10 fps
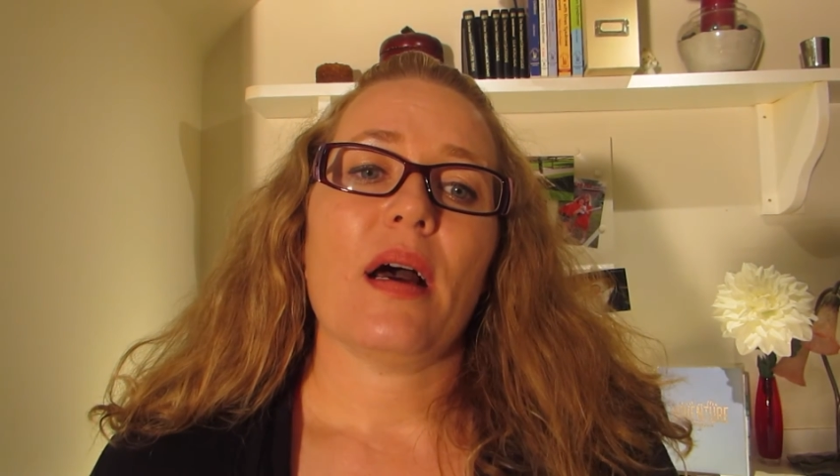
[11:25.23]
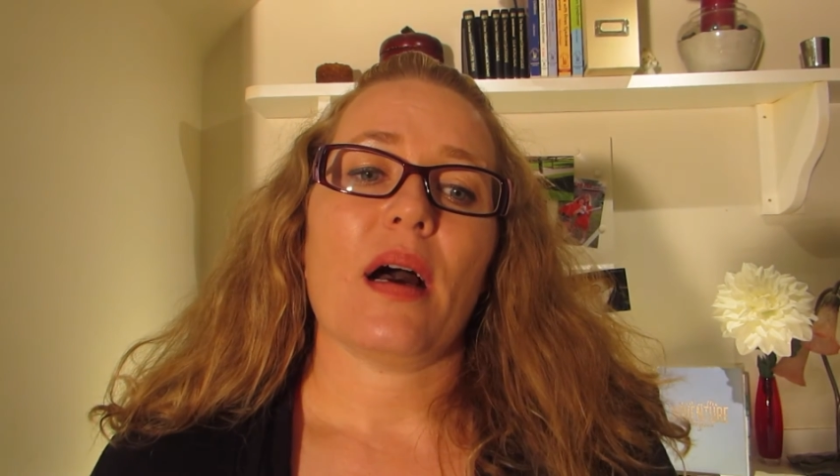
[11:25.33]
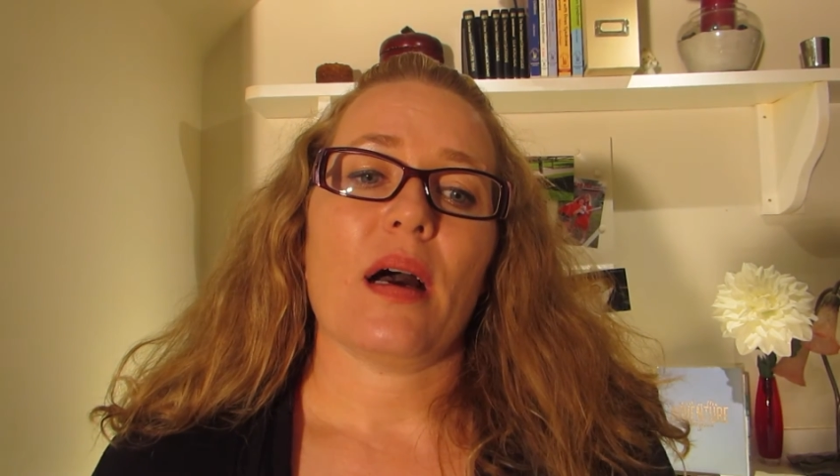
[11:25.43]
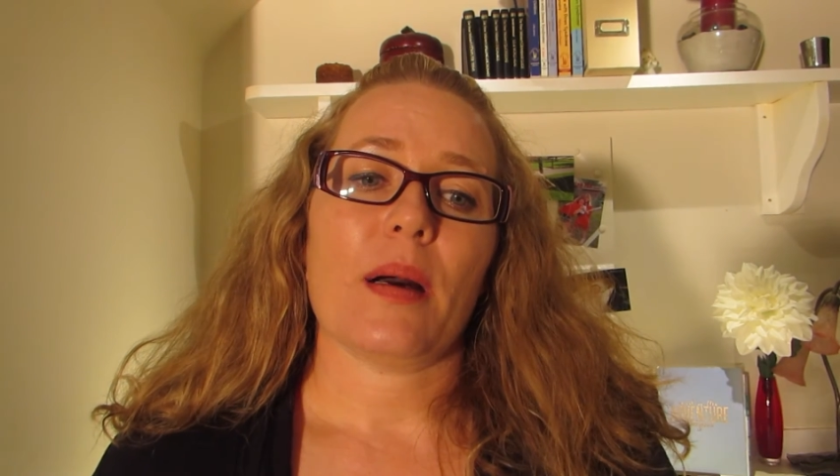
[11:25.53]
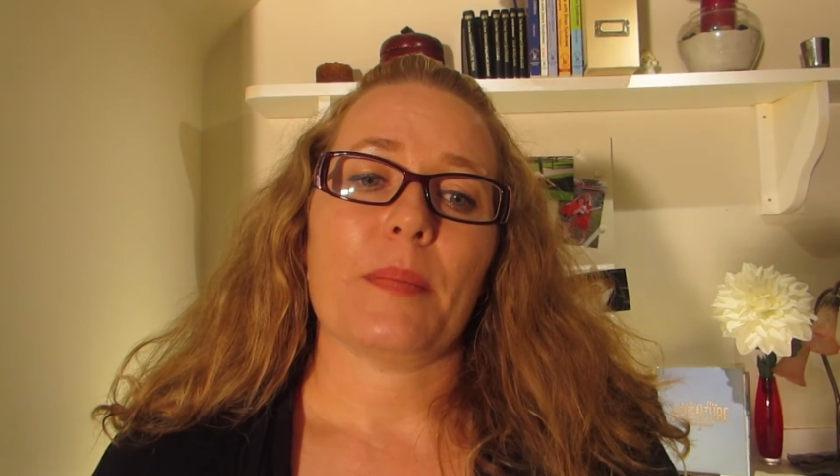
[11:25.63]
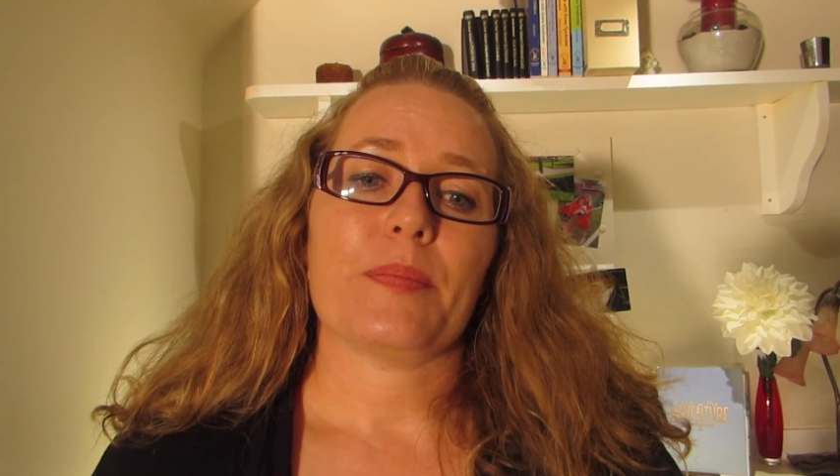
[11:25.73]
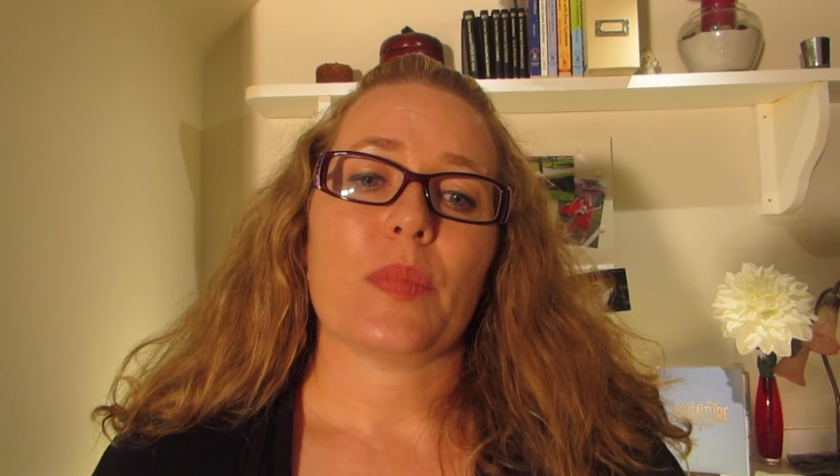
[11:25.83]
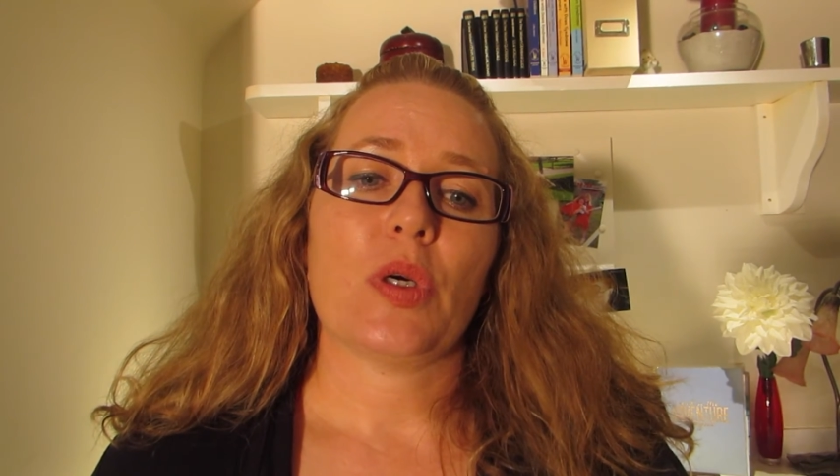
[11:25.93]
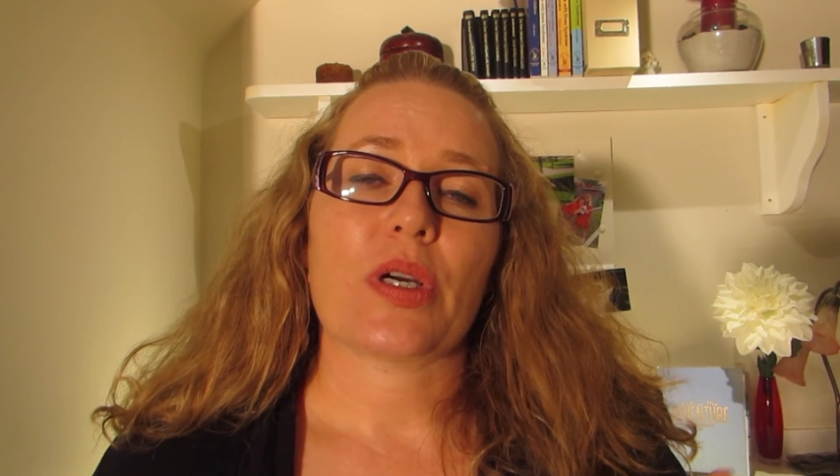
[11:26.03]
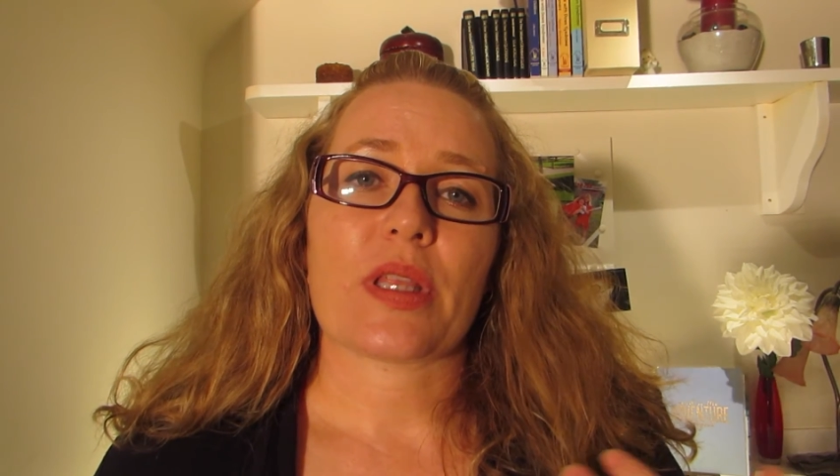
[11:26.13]

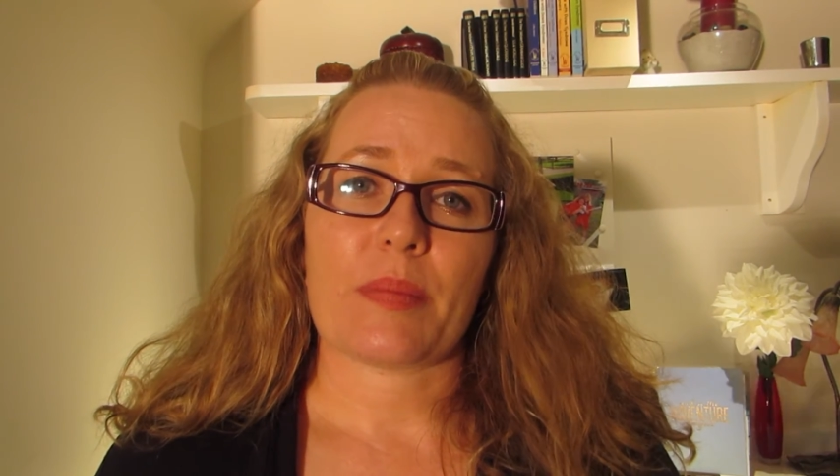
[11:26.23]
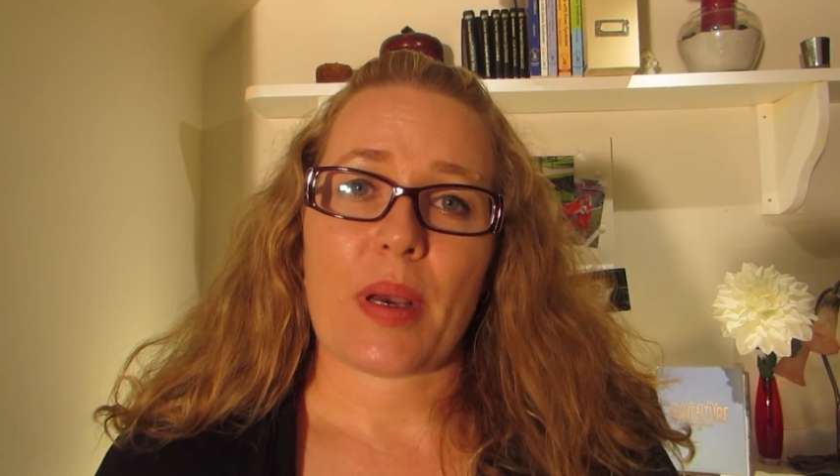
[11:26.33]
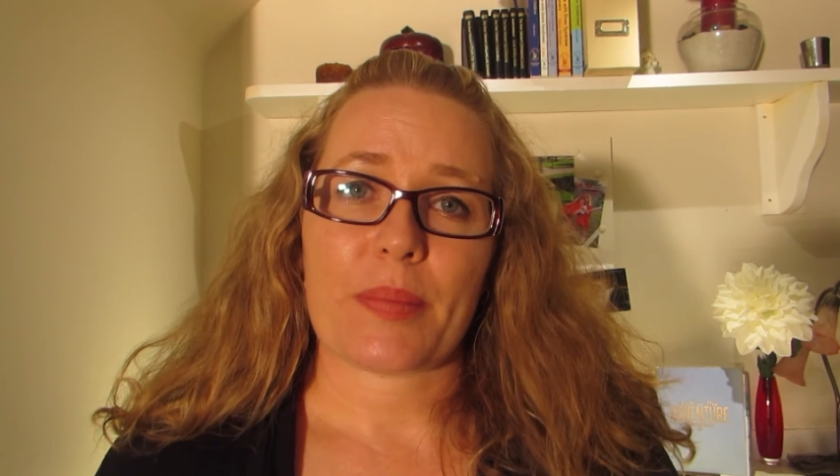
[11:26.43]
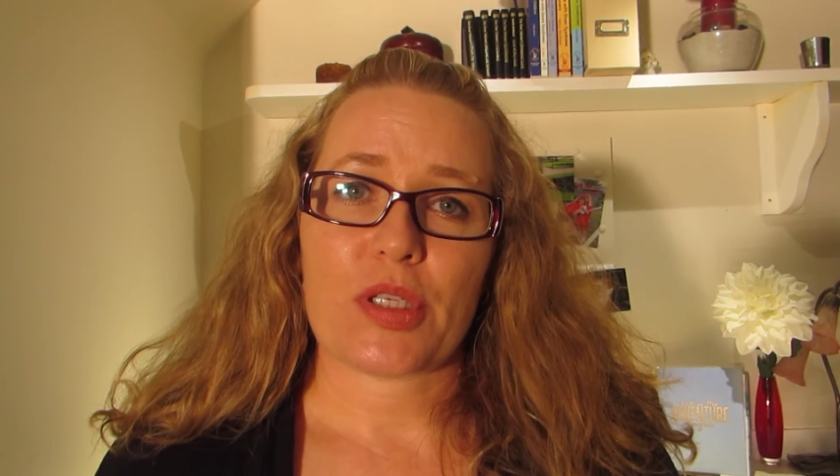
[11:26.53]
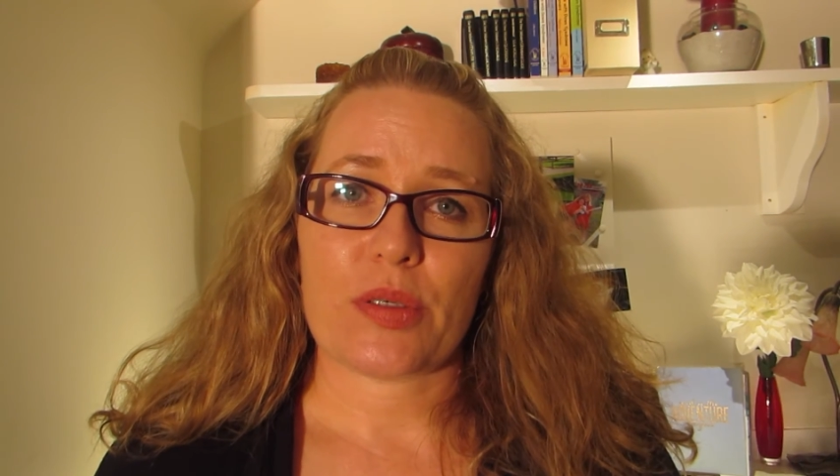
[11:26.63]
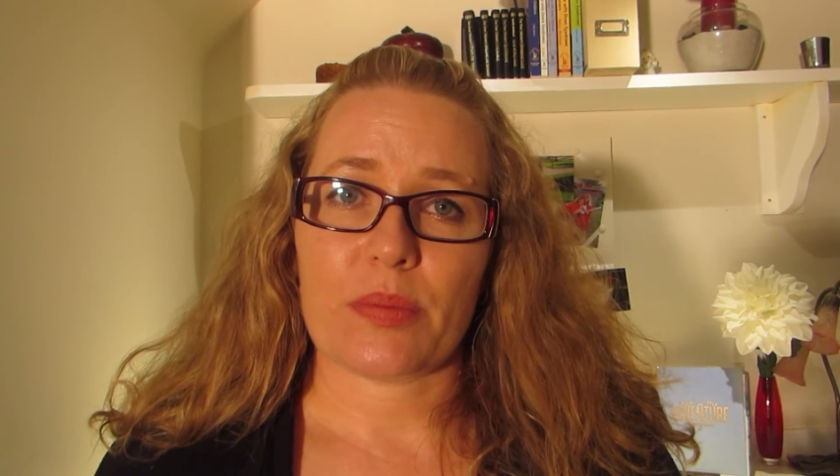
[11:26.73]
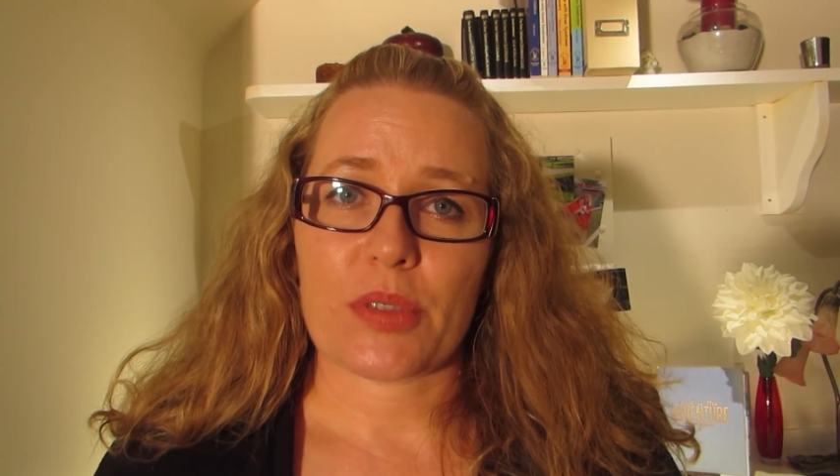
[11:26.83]
hook them up to a